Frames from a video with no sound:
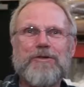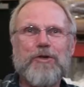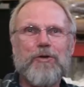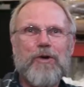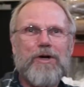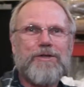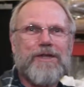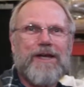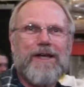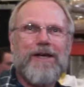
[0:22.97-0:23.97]
Joe Waltz
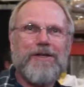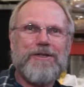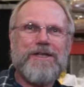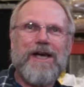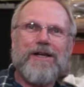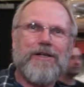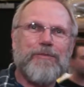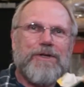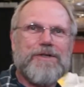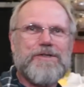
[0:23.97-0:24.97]
at
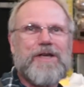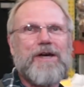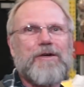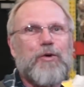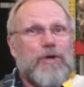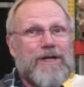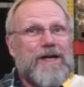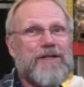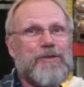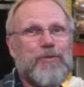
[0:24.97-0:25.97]
Asylum is
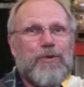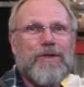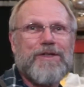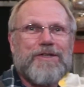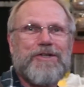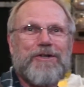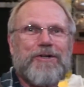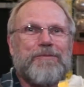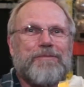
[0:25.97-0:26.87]
coordinating the brewing this year.